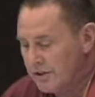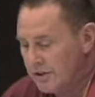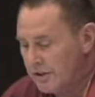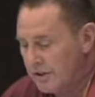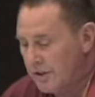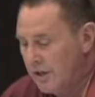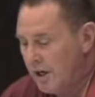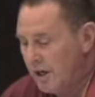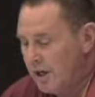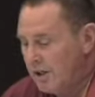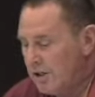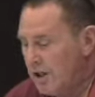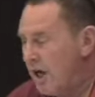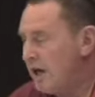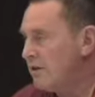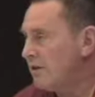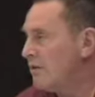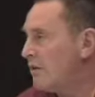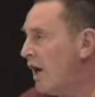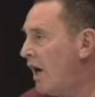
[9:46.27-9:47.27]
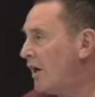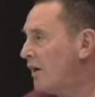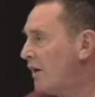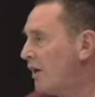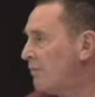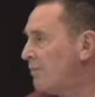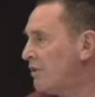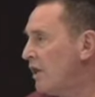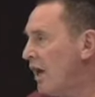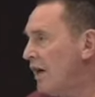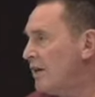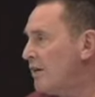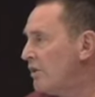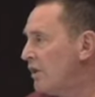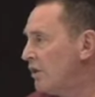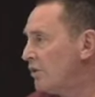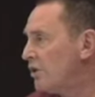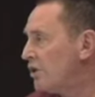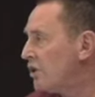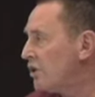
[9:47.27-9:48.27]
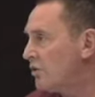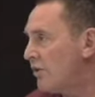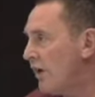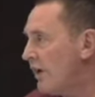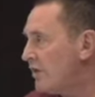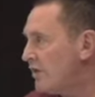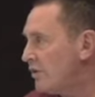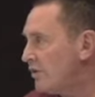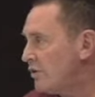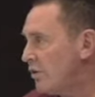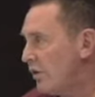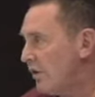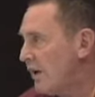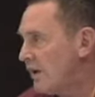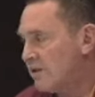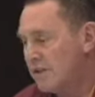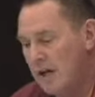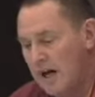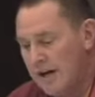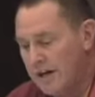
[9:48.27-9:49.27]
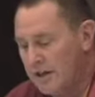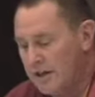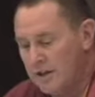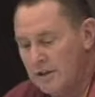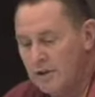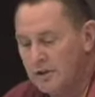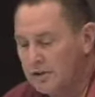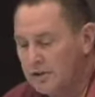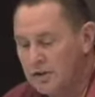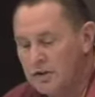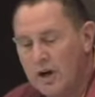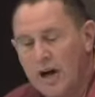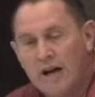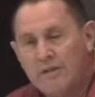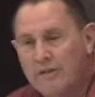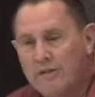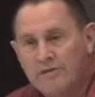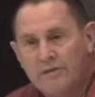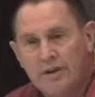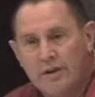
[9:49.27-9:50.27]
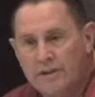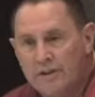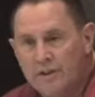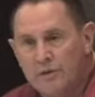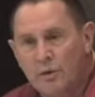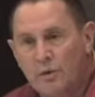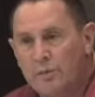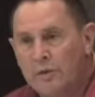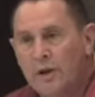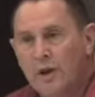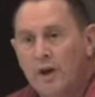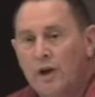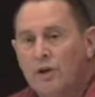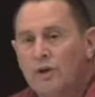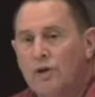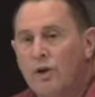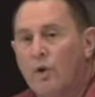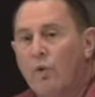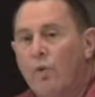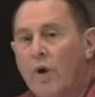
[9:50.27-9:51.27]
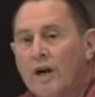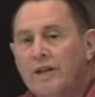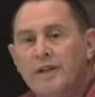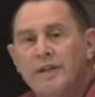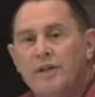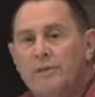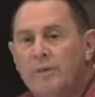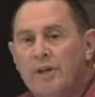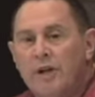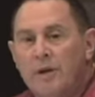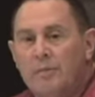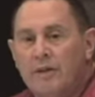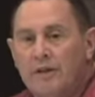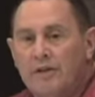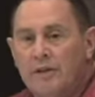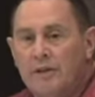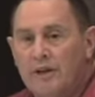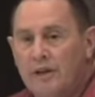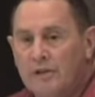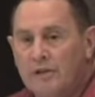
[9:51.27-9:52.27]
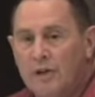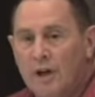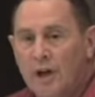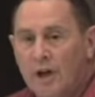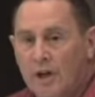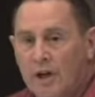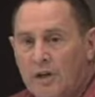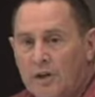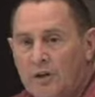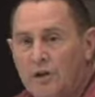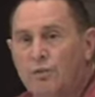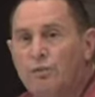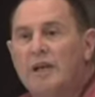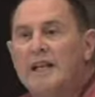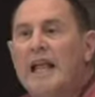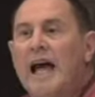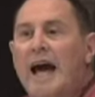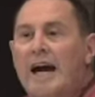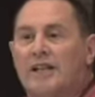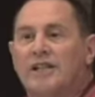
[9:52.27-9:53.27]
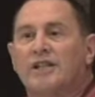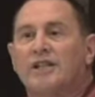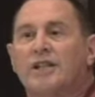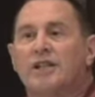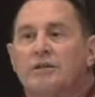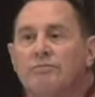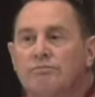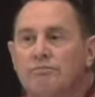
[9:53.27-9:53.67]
You see, not uptight, no stress, no anxiety, no striving for anything, no wanting to become anything else. You're relaxed.